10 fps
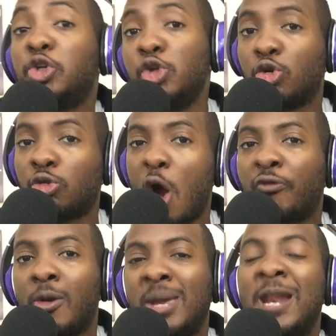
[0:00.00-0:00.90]
Do you grow
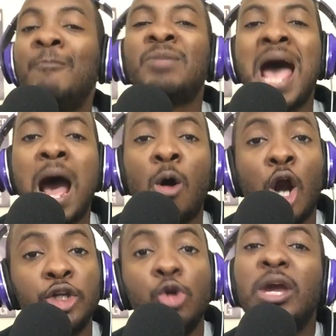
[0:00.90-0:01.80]
from it? How
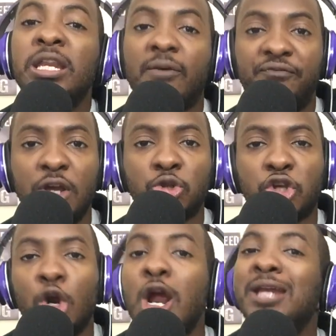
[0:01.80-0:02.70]
are you in the
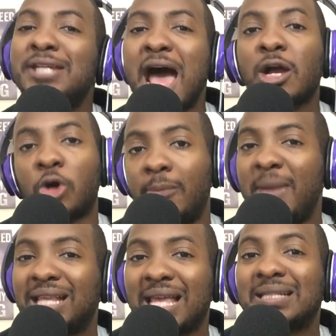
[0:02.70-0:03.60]
future not going to
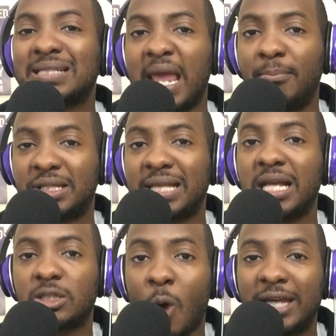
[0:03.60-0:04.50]
make that same
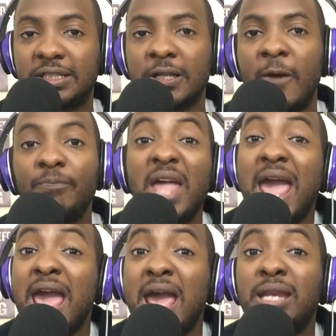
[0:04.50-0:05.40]
mistake twice?
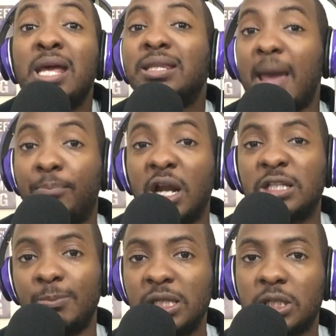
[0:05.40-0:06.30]
And that
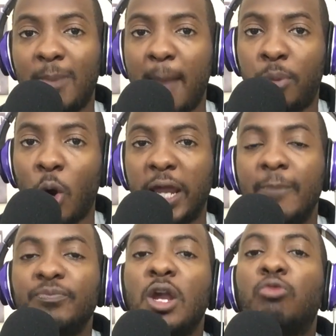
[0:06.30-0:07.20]
brings me to my point.
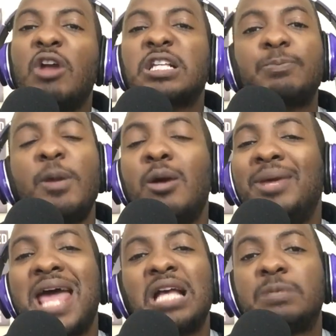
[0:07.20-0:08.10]
Rick
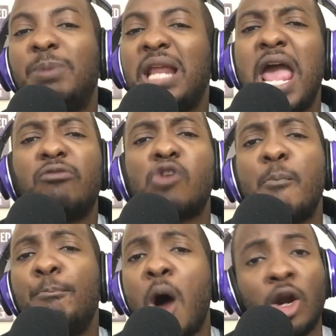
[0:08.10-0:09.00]
Spielman has been a
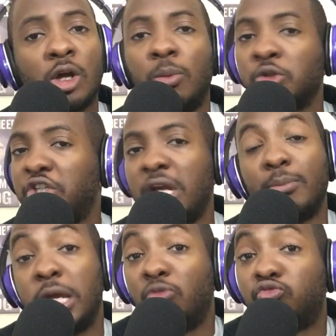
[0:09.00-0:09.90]
remarkable
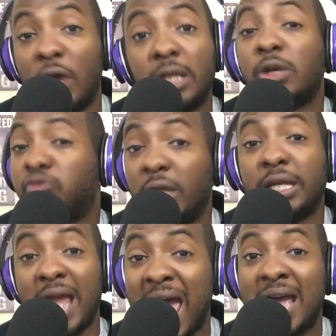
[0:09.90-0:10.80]
GM. He really,
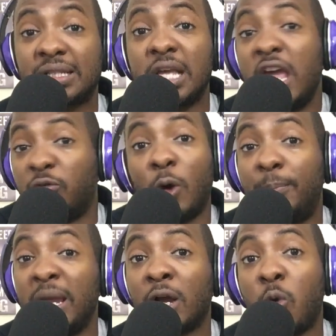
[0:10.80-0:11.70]
really has, if we're
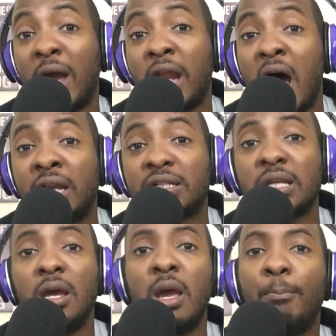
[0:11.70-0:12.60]
being quite honest.
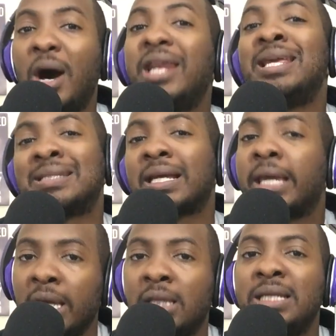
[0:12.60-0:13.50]
But his
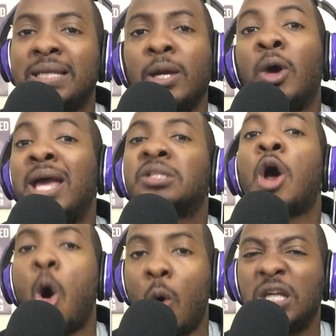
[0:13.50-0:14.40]
Achilles heel has
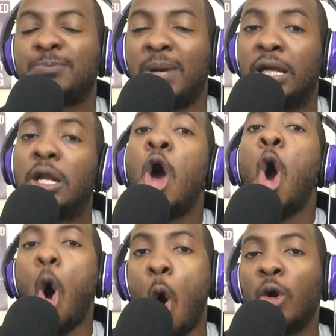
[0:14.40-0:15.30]
always been
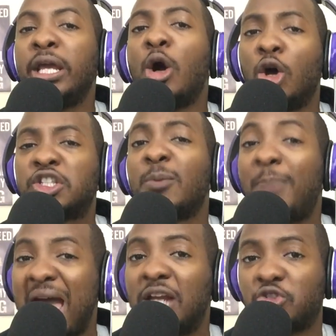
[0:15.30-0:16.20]
holding on to
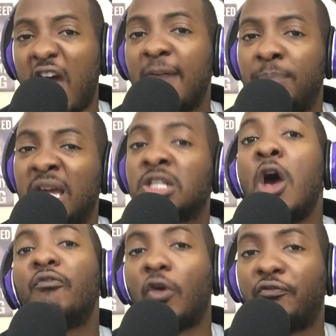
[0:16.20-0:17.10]
bad draft picks
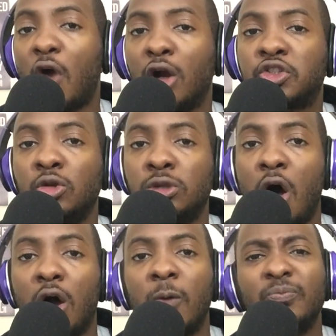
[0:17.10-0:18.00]
for far too
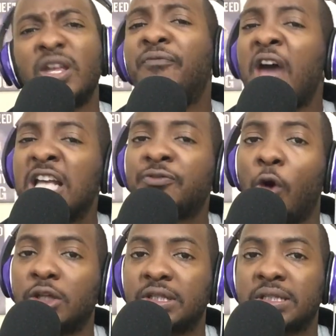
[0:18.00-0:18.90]
long. And fast
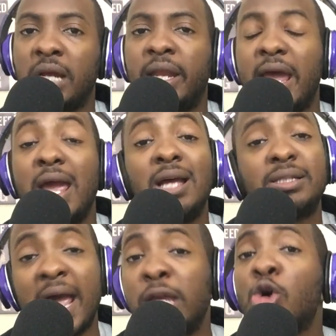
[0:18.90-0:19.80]
forward to Sunday,
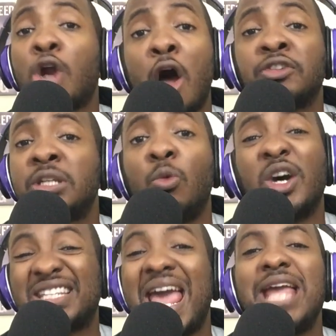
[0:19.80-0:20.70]
Daniel Carlson
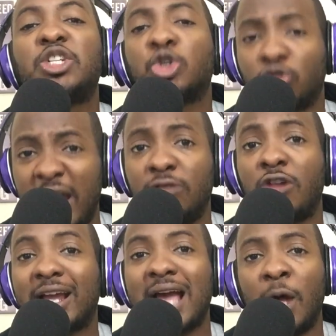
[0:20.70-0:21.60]
was a train
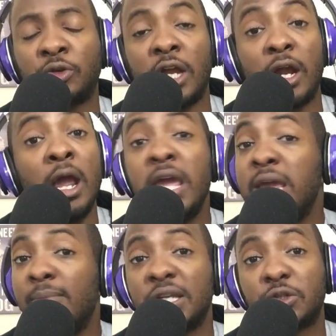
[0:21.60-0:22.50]
wreck out there.
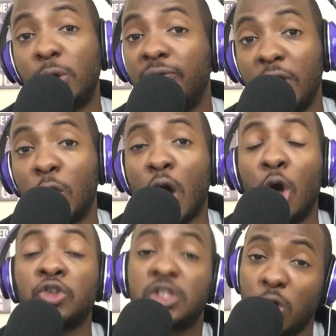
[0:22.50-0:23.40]
He missed 3 field
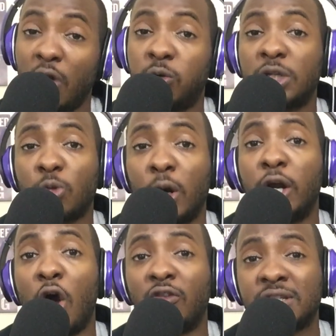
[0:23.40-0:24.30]
goals, 2 of which were
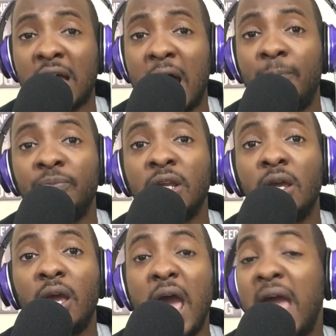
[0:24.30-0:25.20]
in overtime.
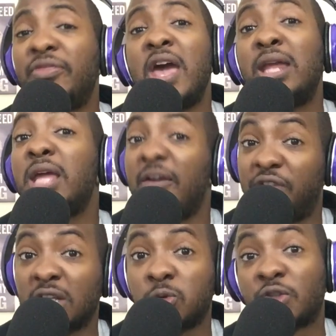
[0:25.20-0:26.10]
And then, if
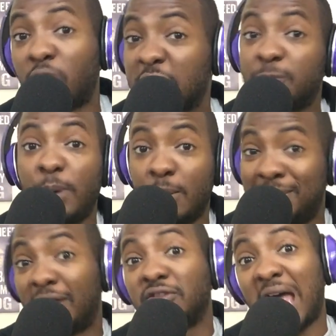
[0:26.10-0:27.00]
this was Rick
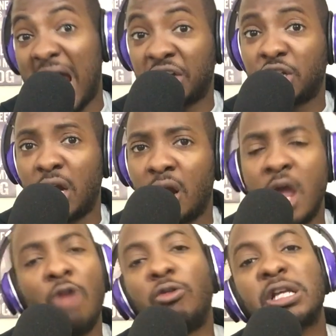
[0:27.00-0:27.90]
Spielman of last year,
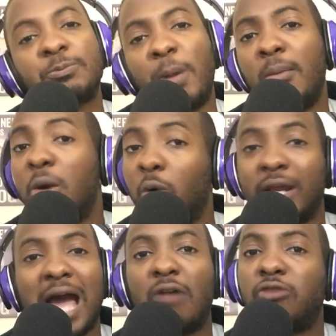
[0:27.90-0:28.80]
Rick Spielman would
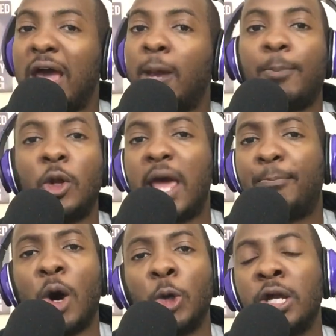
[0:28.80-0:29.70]
have got right up on
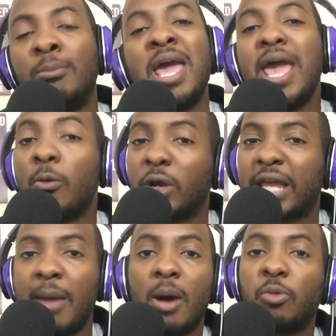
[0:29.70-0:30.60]
that podium and would have
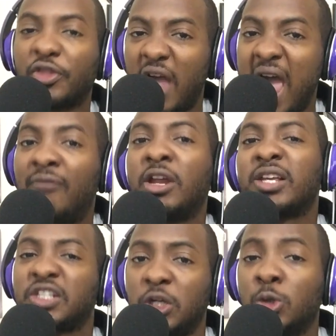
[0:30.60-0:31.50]
came up with every
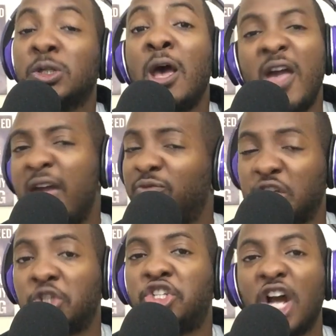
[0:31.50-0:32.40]
excuse and
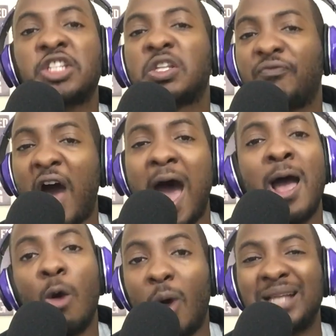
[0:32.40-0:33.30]
to justify
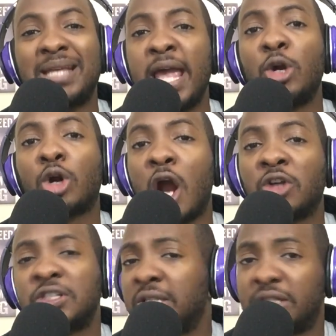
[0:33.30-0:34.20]
why Daniel
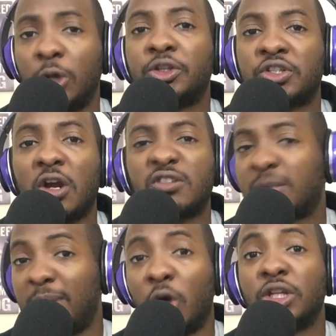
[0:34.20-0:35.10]
Carlson still deserves
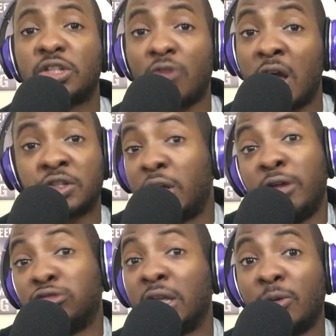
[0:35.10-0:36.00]
to be on this roster. He
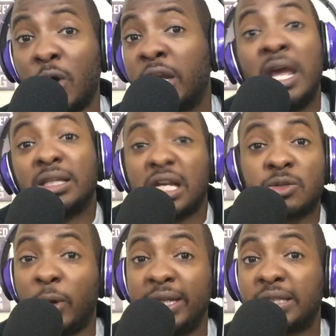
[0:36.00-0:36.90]
really would. That's
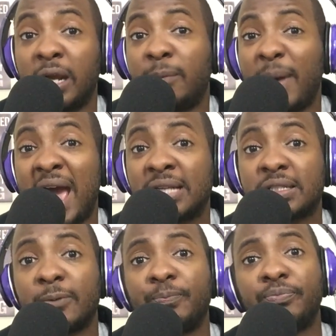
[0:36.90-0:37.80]
what he's done in the past.